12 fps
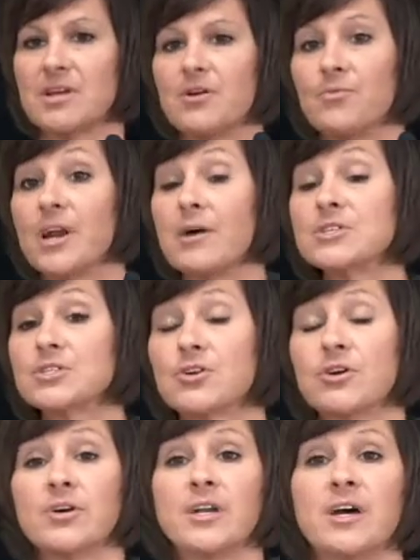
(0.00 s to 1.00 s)
When I was
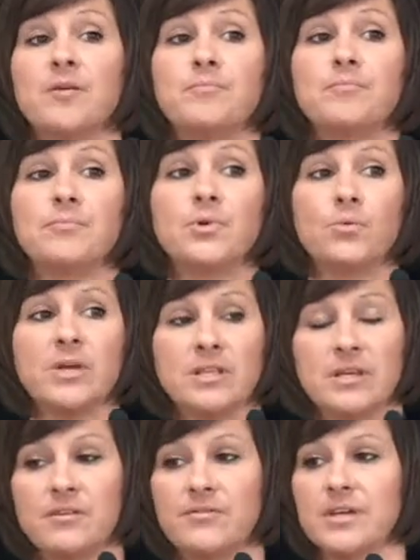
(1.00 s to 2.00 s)
growing up, we
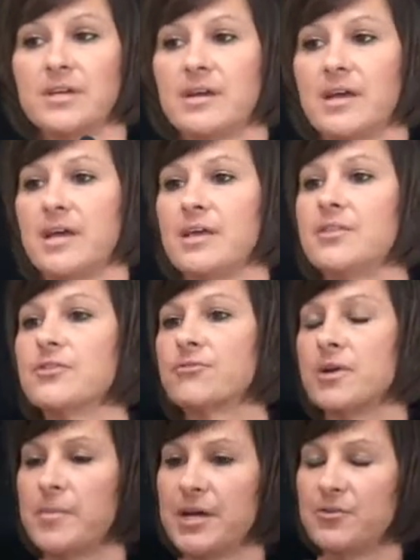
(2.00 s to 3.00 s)
lived in a
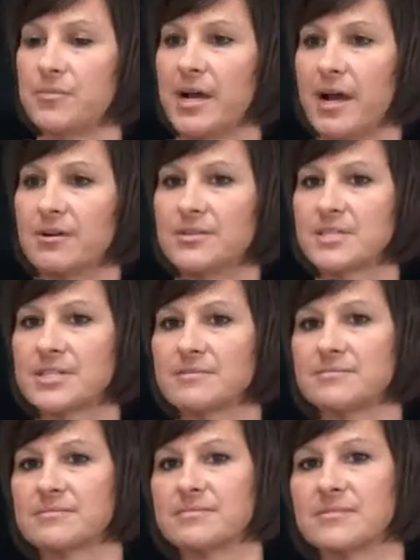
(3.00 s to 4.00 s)
3-bedroom
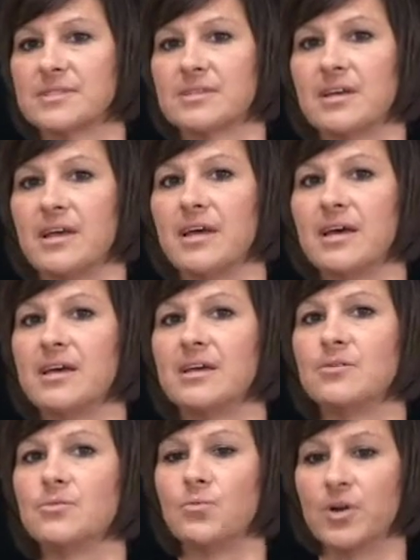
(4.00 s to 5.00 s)
house,
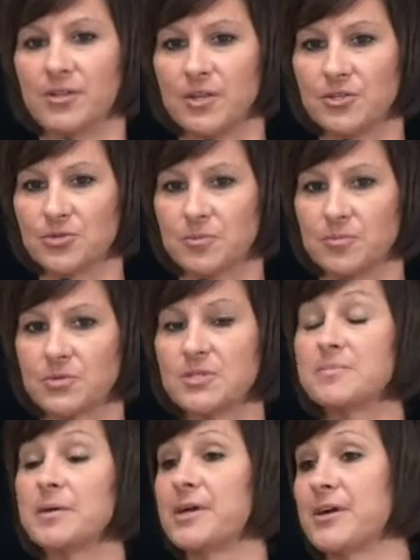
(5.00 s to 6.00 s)
and one of those rooms
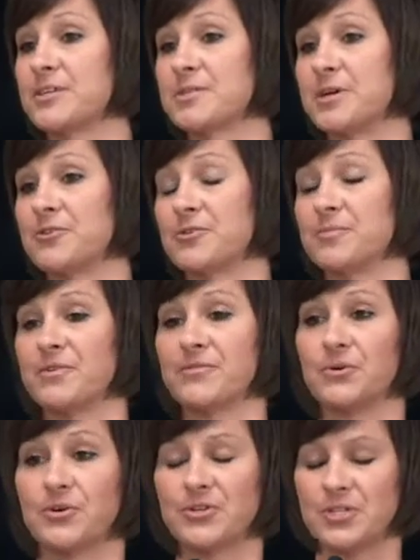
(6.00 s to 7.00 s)
was my parents' bedroom, of
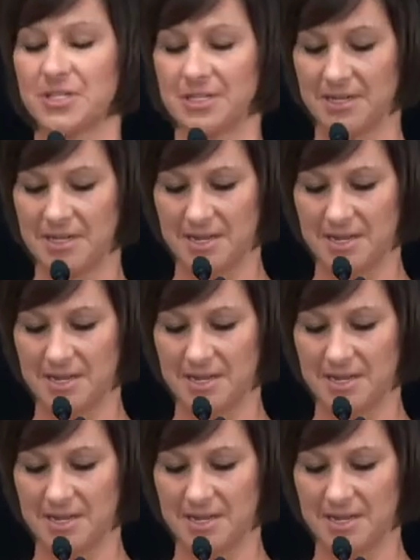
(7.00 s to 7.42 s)
course.